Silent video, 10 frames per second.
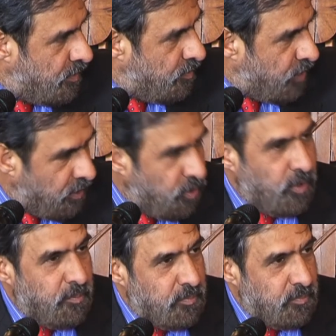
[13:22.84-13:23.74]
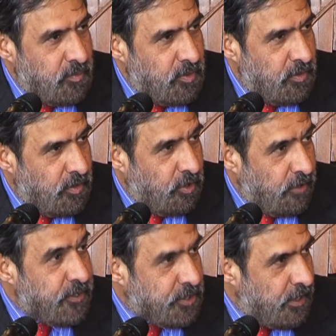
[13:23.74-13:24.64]
We are home
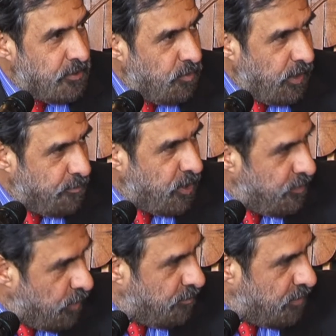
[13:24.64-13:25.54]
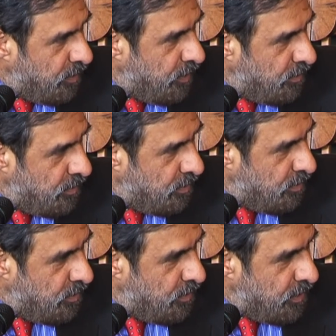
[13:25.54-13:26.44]
officially to 1.1 billion.
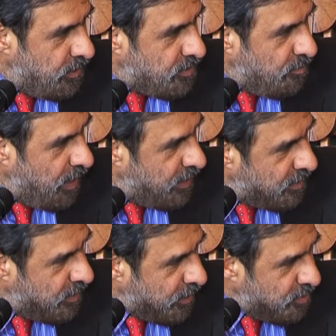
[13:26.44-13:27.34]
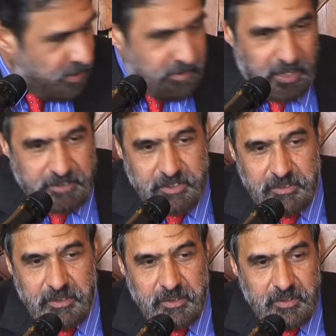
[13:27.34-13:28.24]
Just a mild correction,
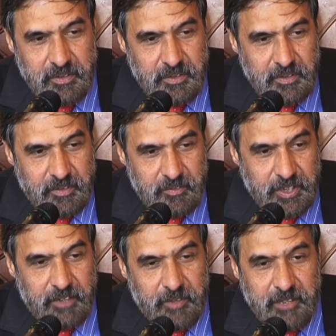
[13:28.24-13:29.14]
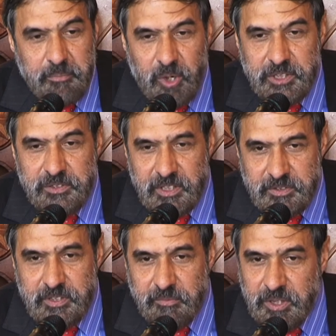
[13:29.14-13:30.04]
Rajan, we are
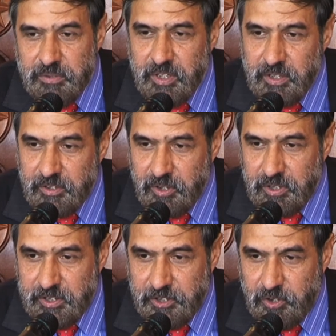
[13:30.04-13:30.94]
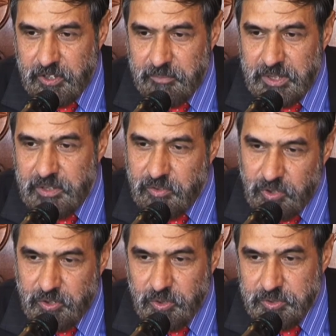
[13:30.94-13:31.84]
$1.67 trillion economy,
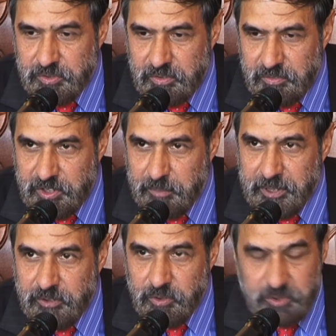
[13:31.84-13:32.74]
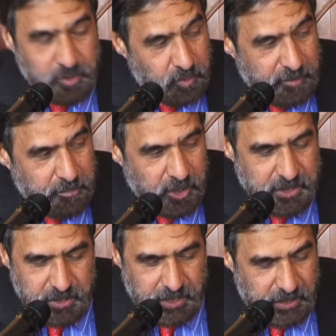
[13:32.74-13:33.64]
or creeping close to
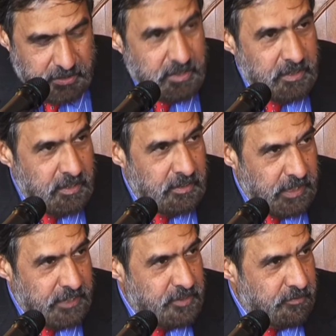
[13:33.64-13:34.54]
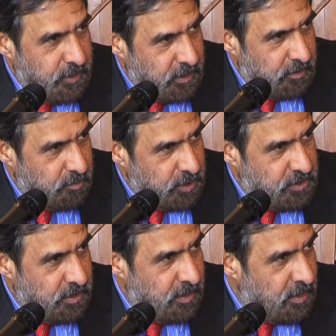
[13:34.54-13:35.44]
1.8. That's a figure
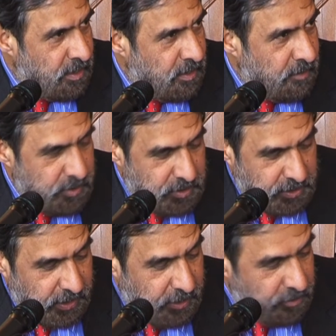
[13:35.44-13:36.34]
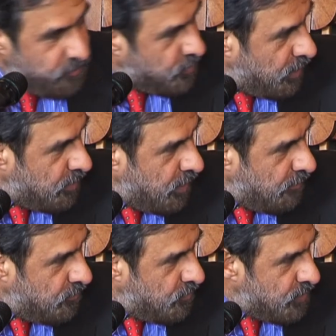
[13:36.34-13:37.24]
which a visiting head of state
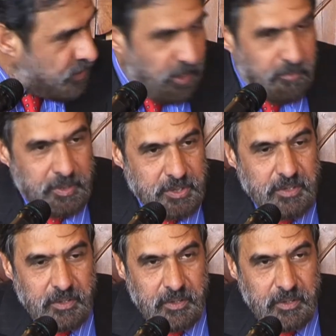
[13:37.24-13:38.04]
gave just now, but